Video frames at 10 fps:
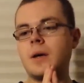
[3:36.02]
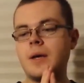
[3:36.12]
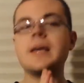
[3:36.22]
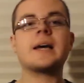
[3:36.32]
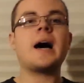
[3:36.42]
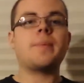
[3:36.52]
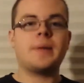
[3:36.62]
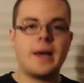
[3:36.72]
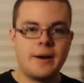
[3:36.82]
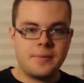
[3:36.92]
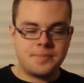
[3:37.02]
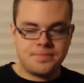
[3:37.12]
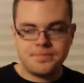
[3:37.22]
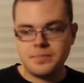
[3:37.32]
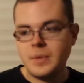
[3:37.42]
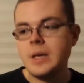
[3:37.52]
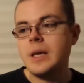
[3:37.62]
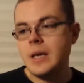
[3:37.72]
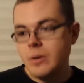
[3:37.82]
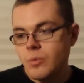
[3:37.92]
he copped out.
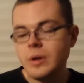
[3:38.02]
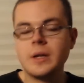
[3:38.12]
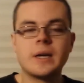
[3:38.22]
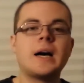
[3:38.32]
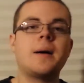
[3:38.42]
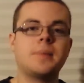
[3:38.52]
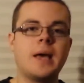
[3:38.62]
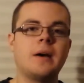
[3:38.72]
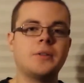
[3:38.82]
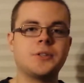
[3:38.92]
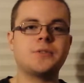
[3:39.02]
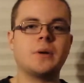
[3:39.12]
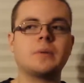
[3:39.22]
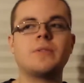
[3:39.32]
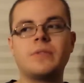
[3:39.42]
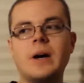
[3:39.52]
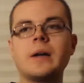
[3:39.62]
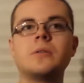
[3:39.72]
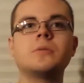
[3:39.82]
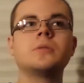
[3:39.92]
He really copped out in this film. The
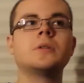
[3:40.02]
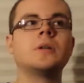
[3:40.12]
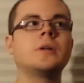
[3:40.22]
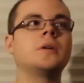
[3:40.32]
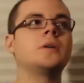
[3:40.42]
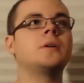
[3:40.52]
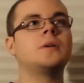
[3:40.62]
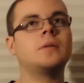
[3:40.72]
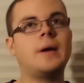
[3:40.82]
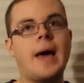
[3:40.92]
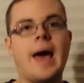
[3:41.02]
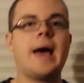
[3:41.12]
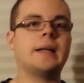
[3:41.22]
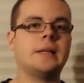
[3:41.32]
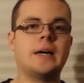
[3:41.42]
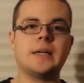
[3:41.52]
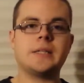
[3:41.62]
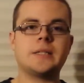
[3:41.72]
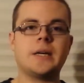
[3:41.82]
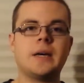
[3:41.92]
final act, I'd
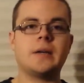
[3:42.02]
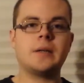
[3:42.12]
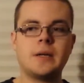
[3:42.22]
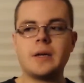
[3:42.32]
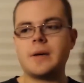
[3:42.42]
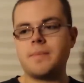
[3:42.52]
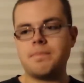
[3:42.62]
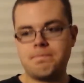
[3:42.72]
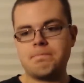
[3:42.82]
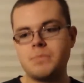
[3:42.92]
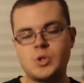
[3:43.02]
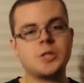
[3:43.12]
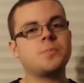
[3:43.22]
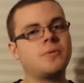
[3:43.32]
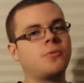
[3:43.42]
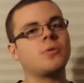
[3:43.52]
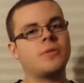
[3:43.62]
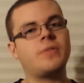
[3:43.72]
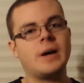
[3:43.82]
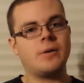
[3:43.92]
say, just before the
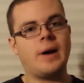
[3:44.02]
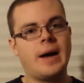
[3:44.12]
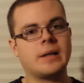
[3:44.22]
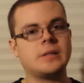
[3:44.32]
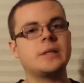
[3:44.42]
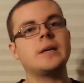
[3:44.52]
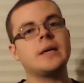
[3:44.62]
final act,